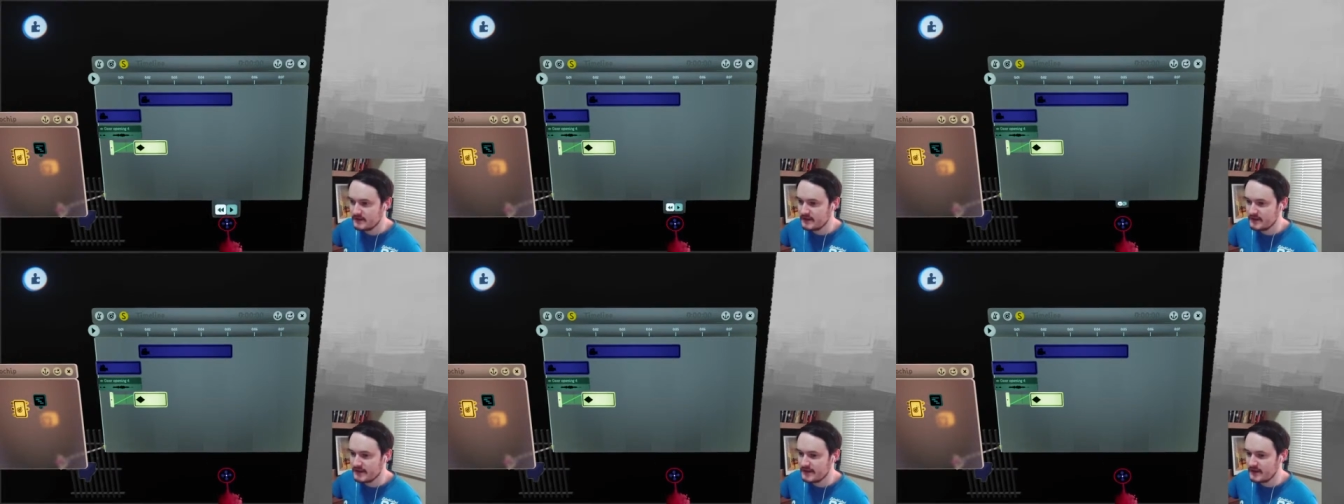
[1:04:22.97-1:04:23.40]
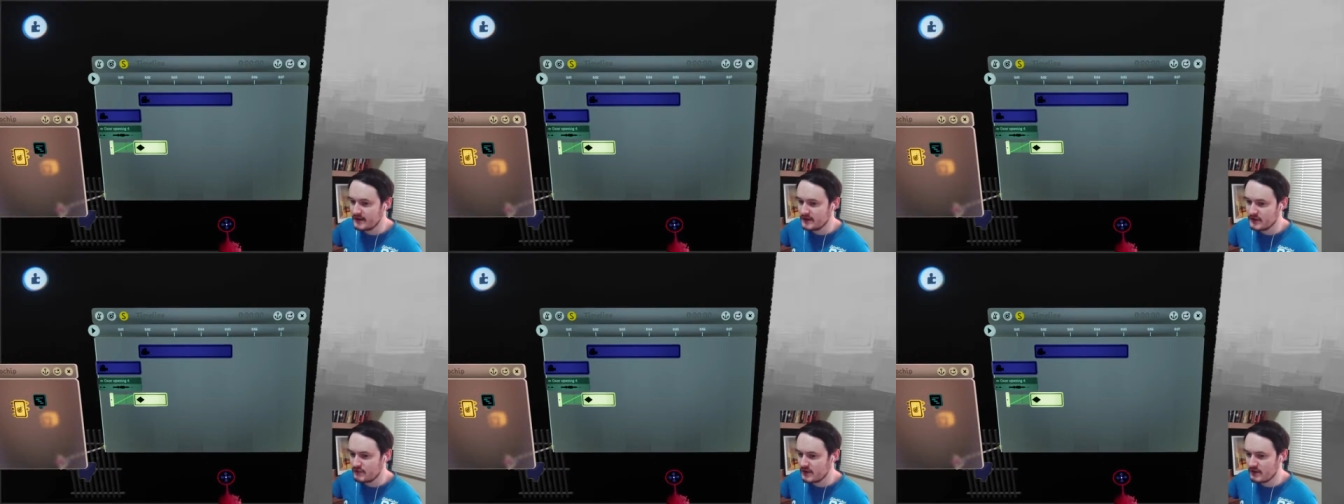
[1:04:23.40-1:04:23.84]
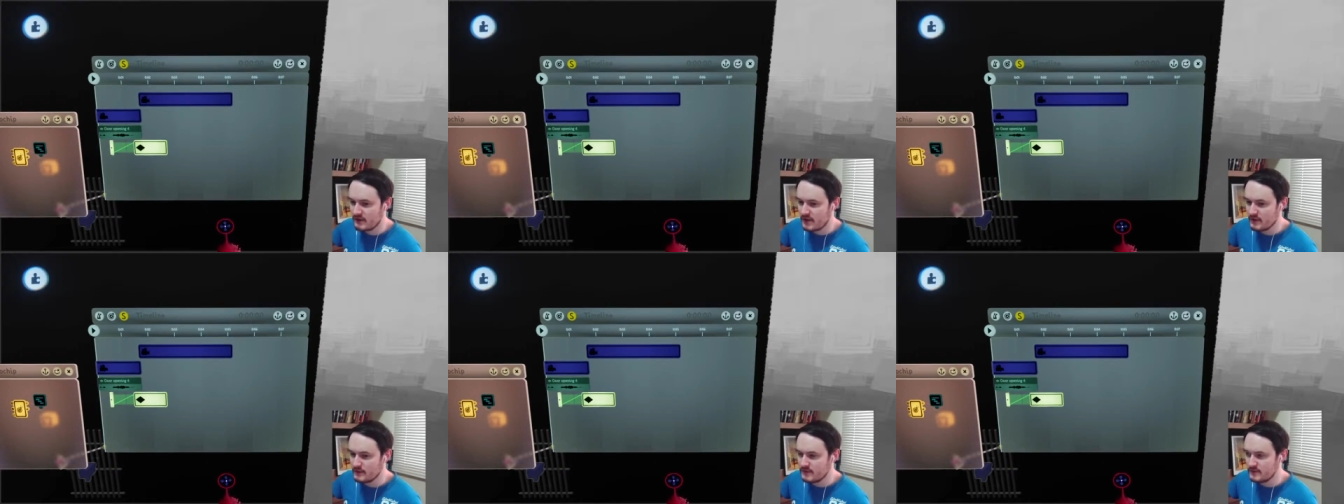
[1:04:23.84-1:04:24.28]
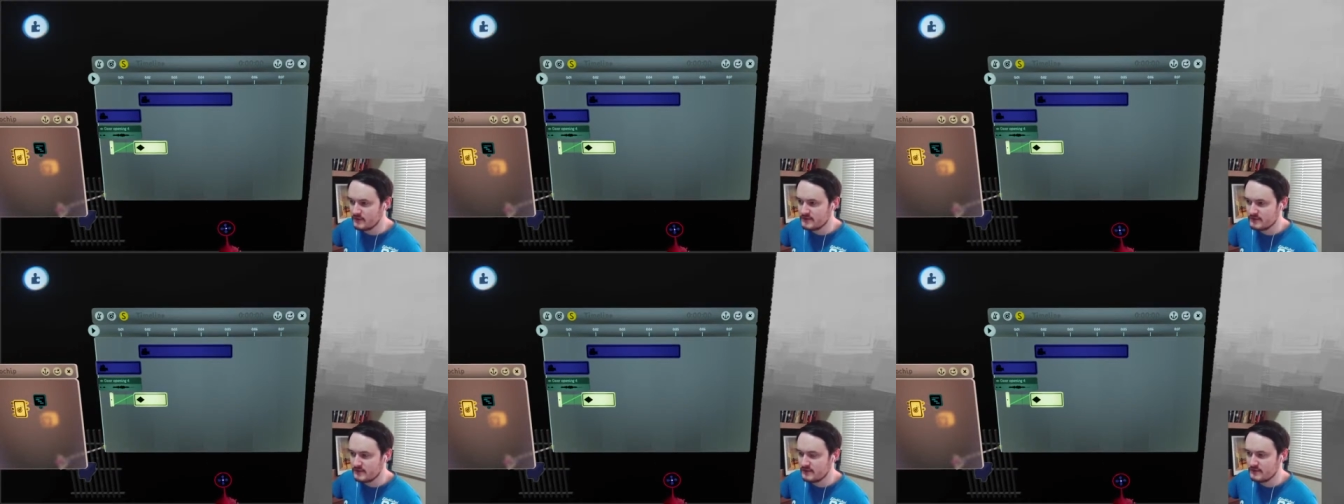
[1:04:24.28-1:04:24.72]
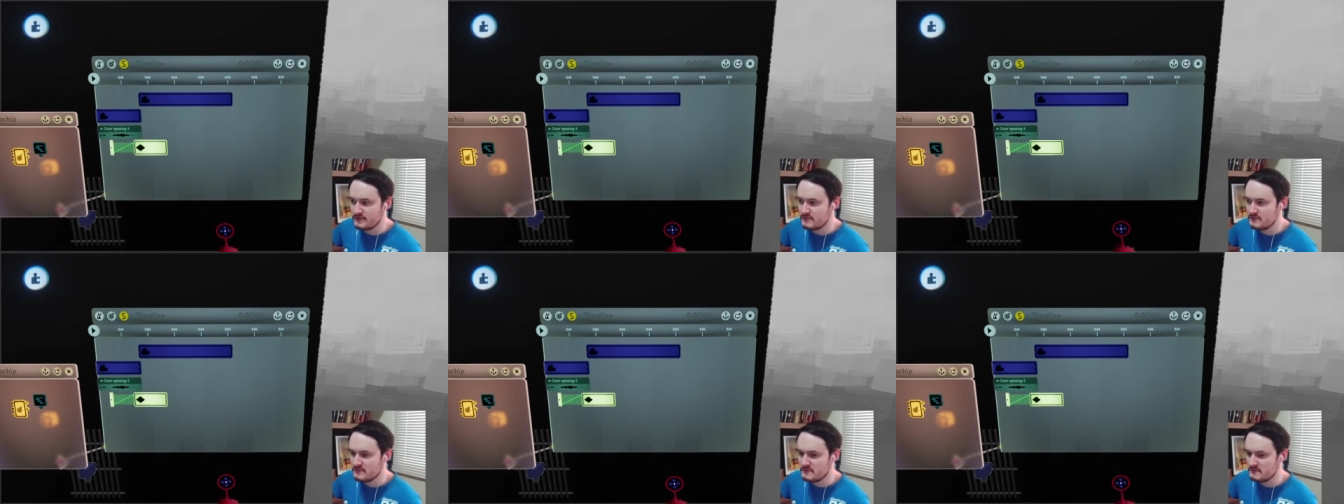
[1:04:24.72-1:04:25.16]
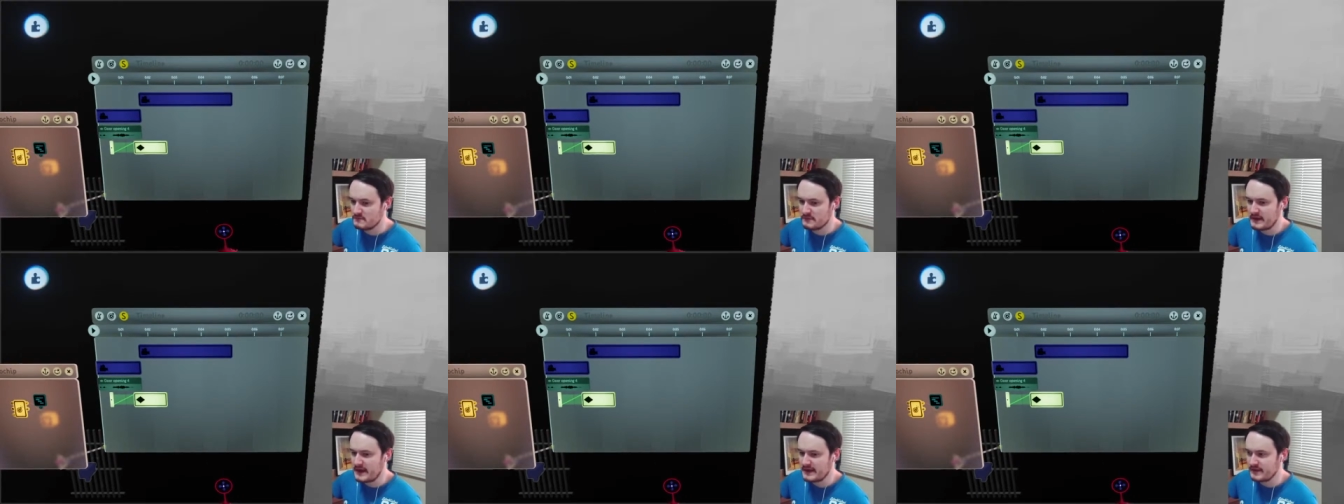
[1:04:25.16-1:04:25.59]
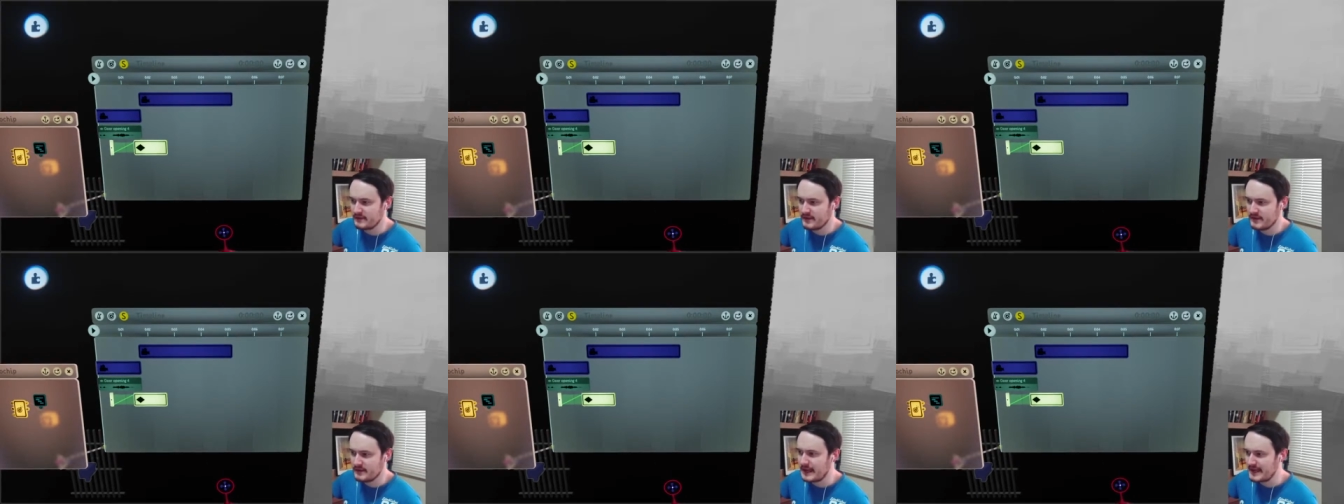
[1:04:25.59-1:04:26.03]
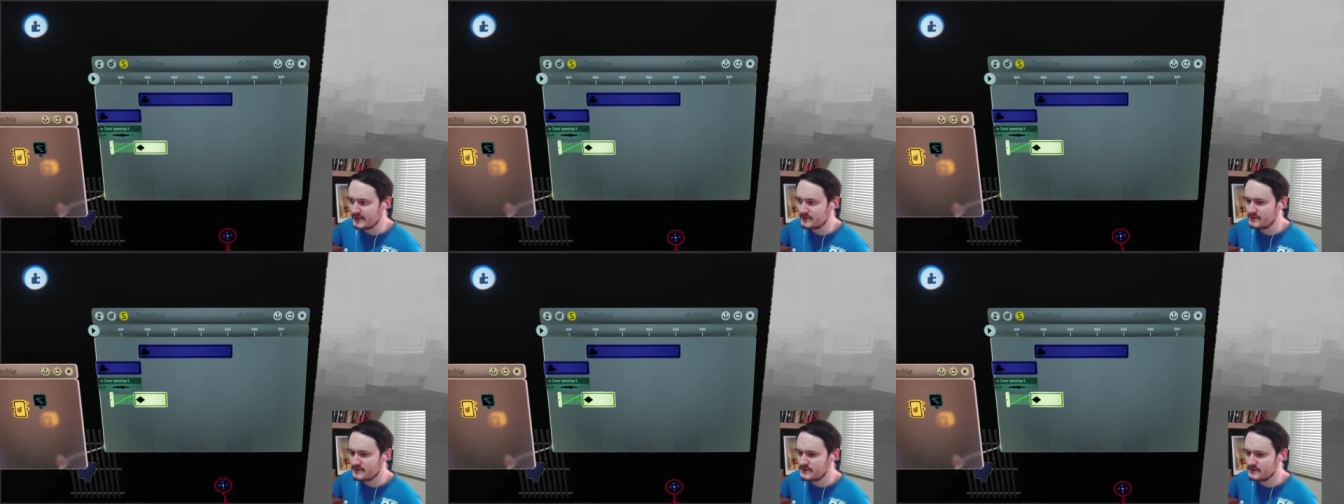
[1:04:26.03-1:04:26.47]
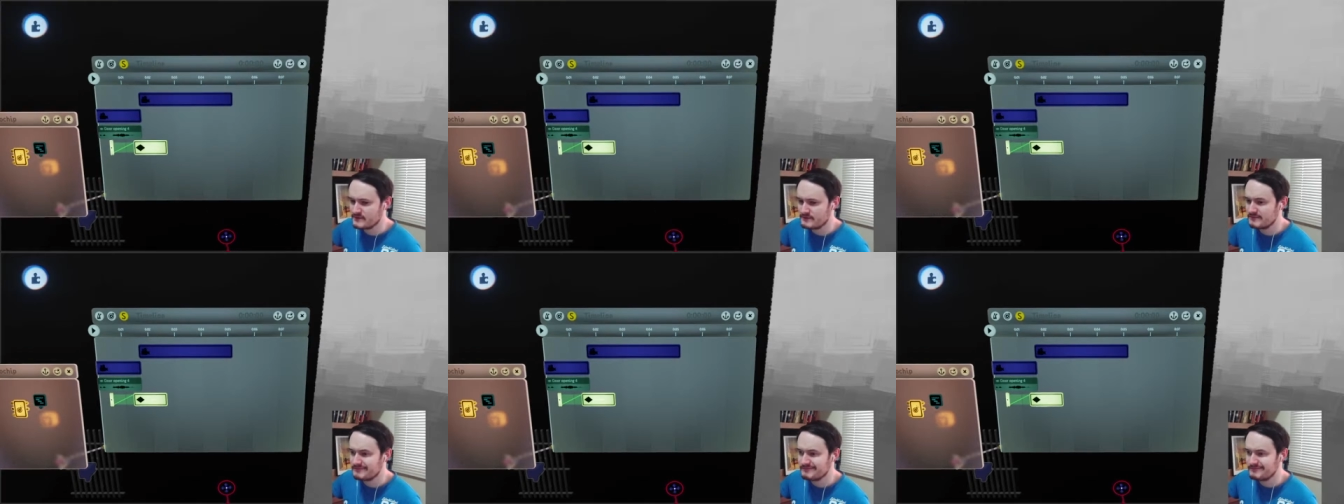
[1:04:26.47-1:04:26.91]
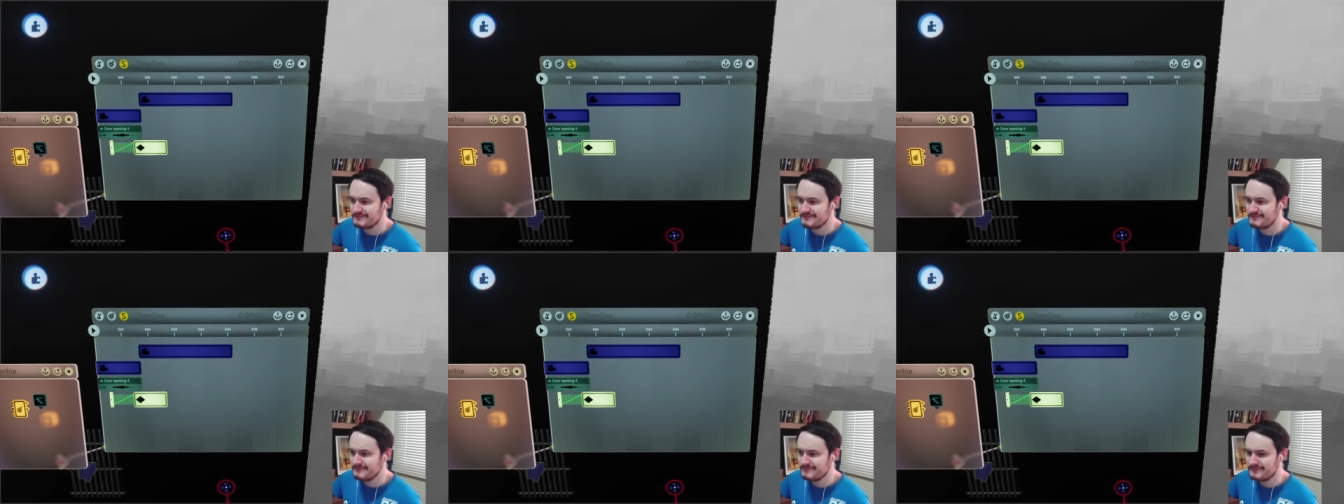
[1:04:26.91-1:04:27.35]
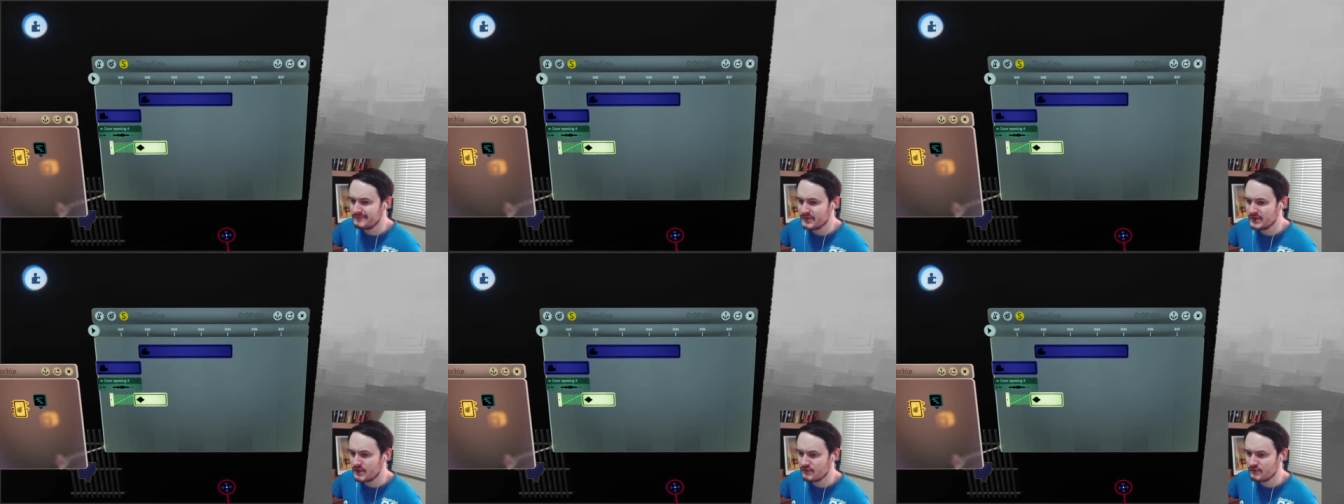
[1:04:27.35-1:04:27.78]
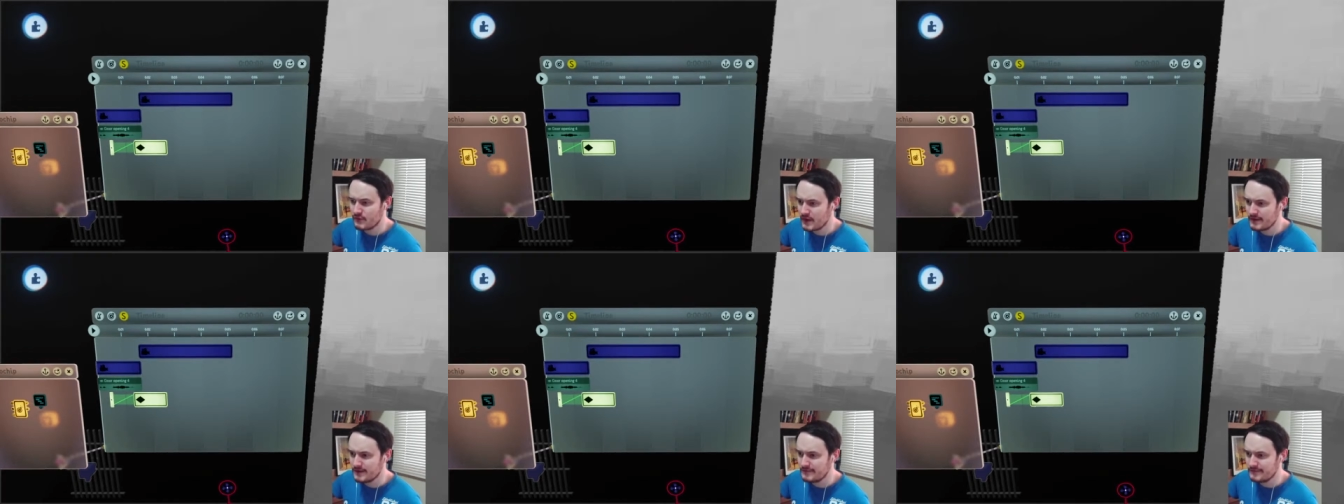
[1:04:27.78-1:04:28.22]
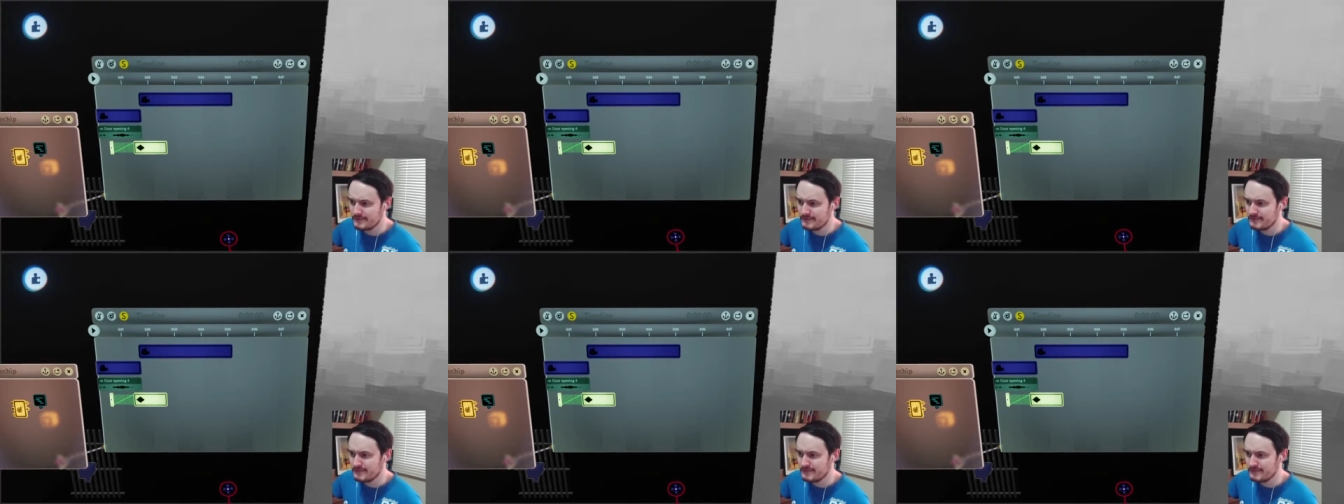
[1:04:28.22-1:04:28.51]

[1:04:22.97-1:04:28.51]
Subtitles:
you run around, you activate ladders, you can run.